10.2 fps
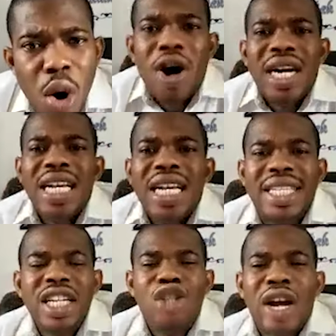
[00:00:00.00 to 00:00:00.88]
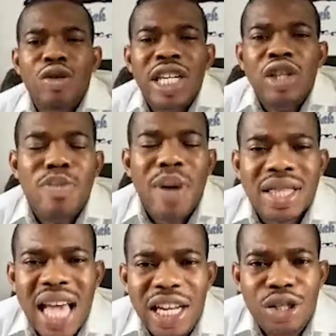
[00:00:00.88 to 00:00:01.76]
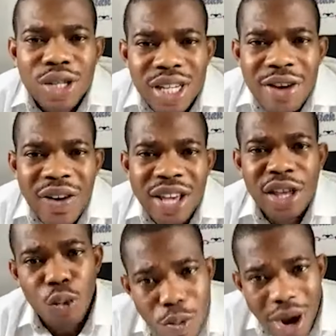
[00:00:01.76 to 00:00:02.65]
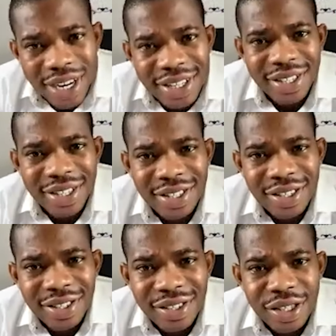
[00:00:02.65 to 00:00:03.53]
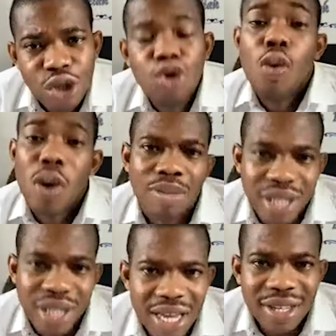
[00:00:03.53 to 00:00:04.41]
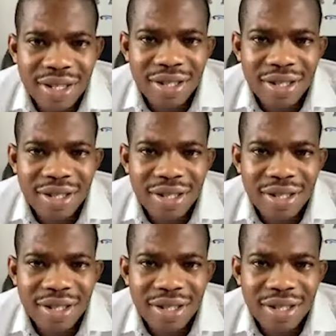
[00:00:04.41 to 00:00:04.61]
But the things you are using to massage yourself as a woman, you know what I'm saying?